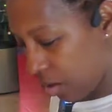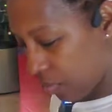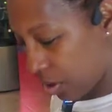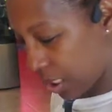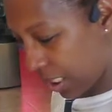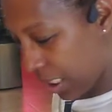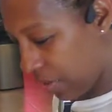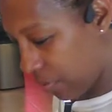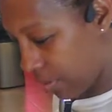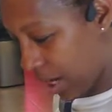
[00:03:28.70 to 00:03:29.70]
Once I get
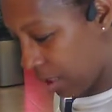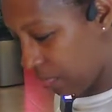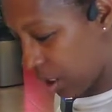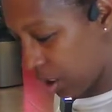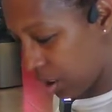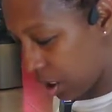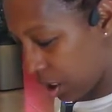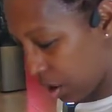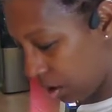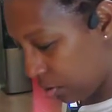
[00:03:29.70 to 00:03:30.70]
everybody mixed in
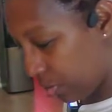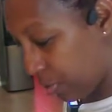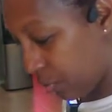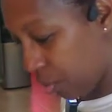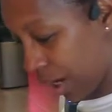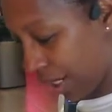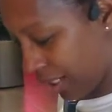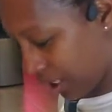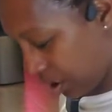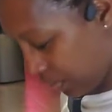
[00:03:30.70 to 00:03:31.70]
and a little bit
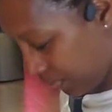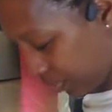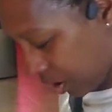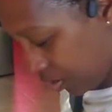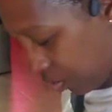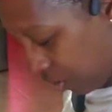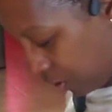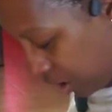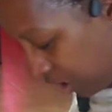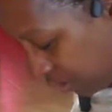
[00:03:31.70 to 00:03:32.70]
wet, we're
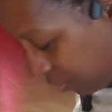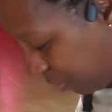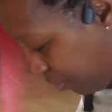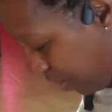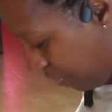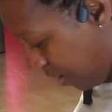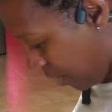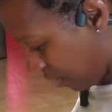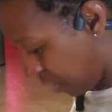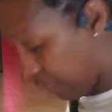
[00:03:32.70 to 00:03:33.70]
going to spread them
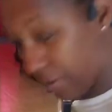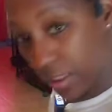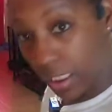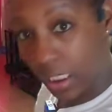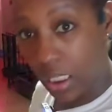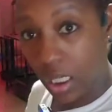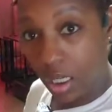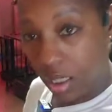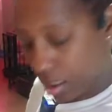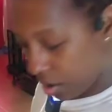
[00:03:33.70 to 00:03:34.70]
out evenly
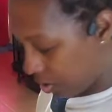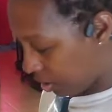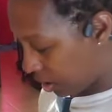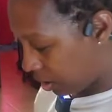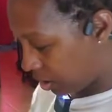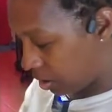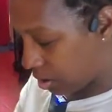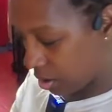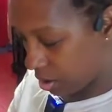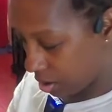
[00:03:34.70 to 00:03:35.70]
on this.
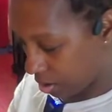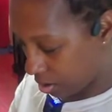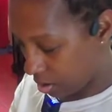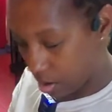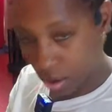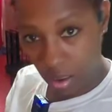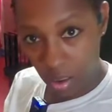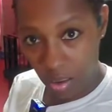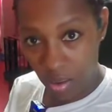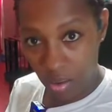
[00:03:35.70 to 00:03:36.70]

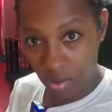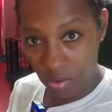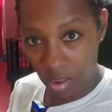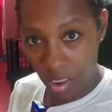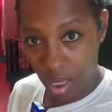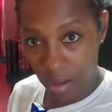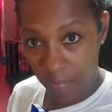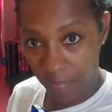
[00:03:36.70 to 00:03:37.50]
You see that?